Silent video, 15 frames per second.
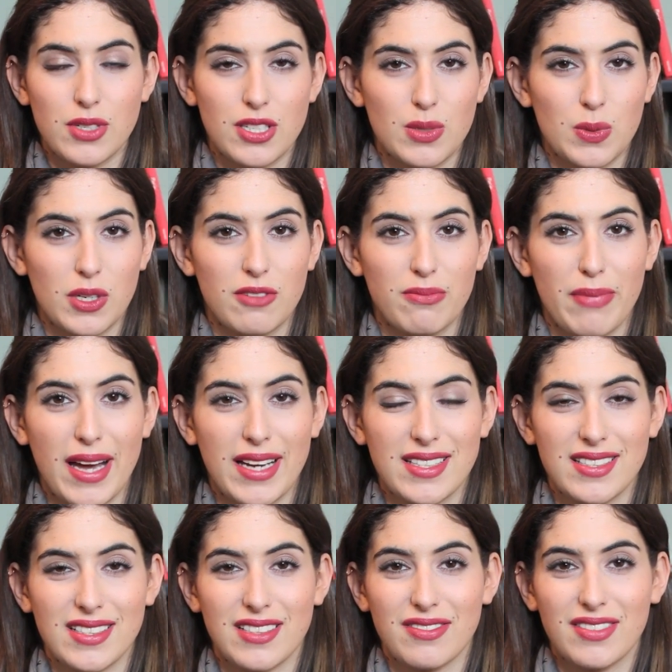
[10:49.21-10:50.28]
which is one of
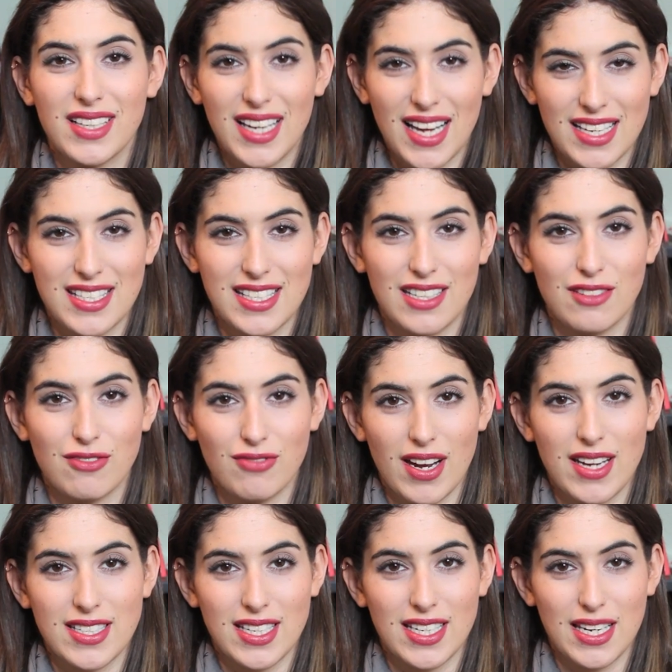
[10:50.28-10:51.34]
MAC's kind of classic
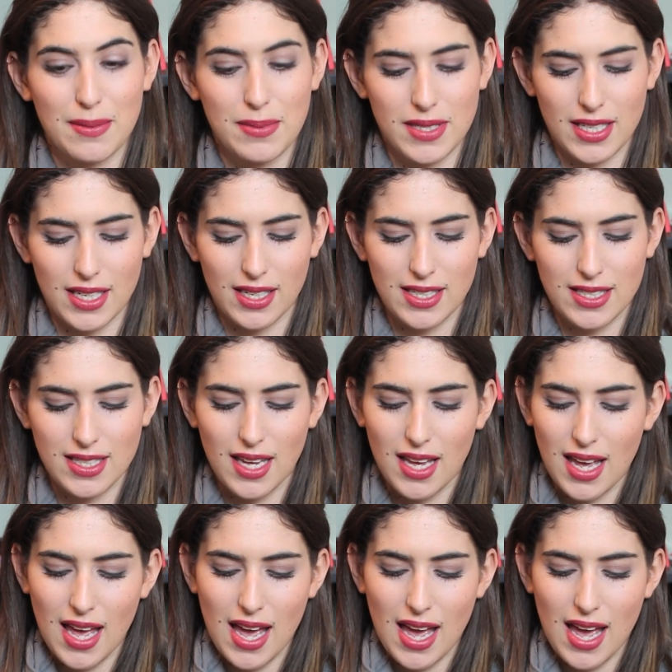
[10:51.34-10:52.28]
red lipsticks,